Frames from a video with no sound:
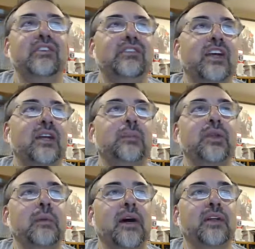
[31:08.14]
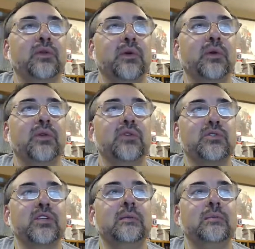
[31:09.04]
I end up with a Model 3 with those
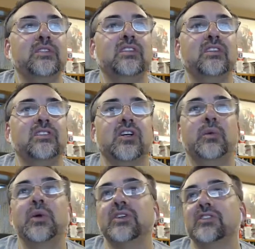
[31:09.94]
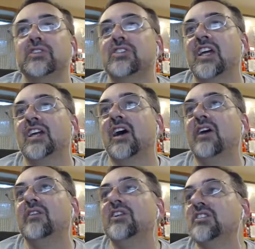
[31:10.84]
rims, those Aero Wheels are staying
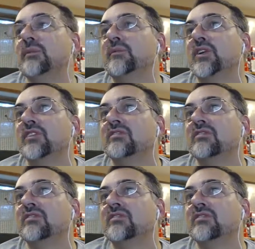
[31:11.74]
off except for